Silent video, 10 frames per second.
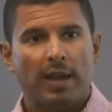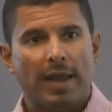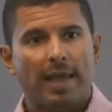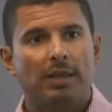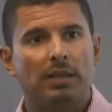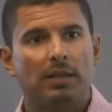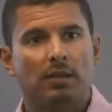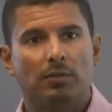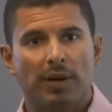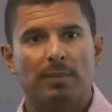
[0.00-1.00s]
you're
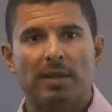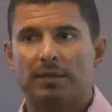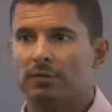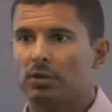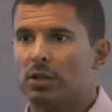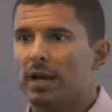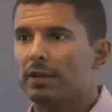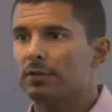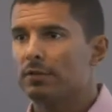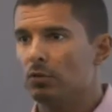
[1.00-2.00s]
adding grandmaster
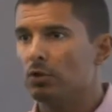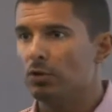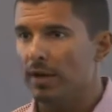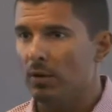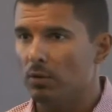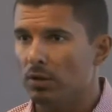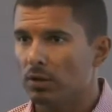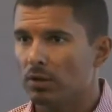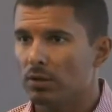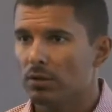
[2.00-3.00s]
clocks to your
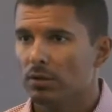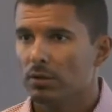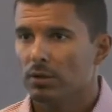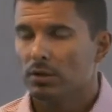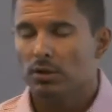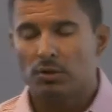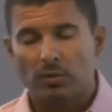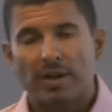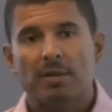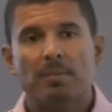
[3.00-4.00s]
network, the
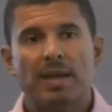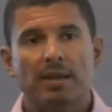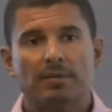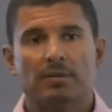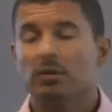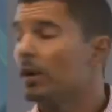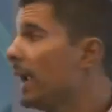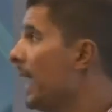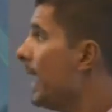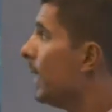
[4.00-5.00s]

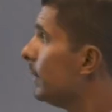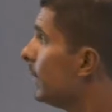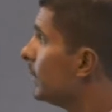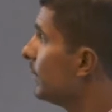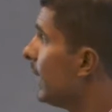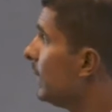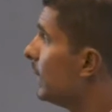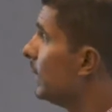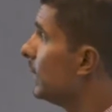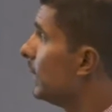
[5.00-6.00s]
grandmaster has a
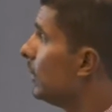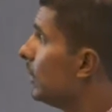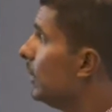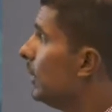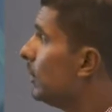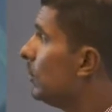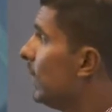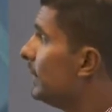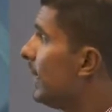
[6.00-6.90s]
setting in here to